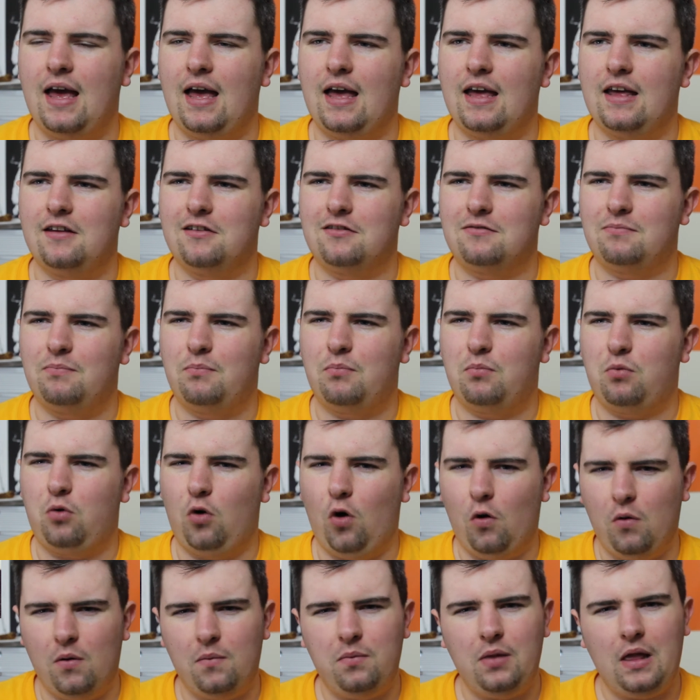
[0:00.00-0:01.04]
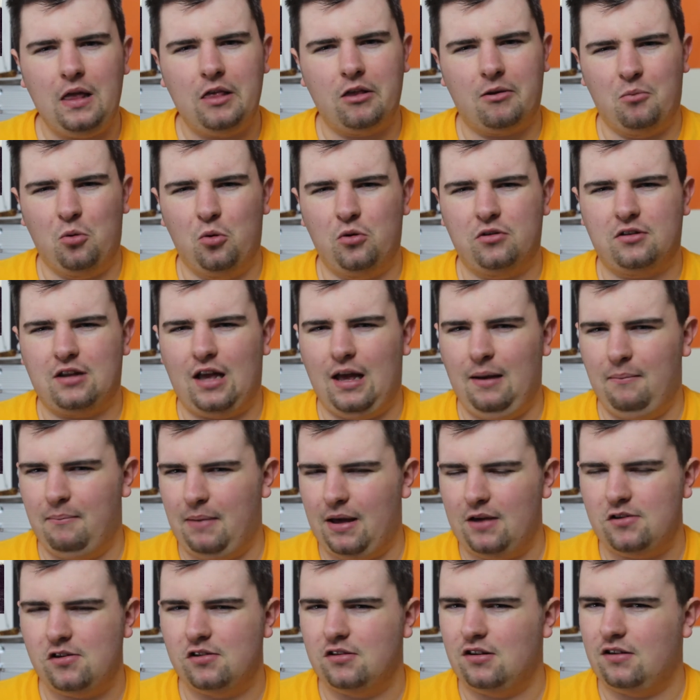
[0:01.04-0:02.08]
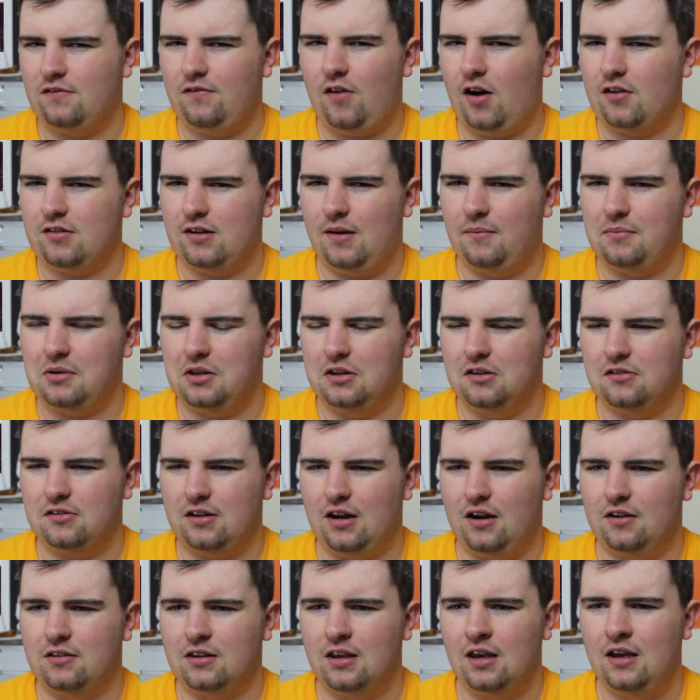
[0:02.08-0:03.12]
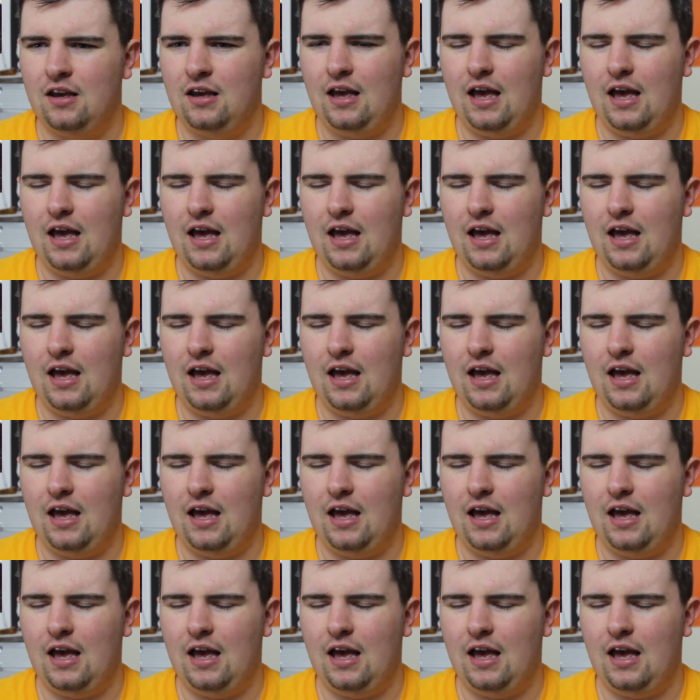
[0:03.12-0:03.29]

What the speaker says: is probably their most ambitious as far as I'm concerned.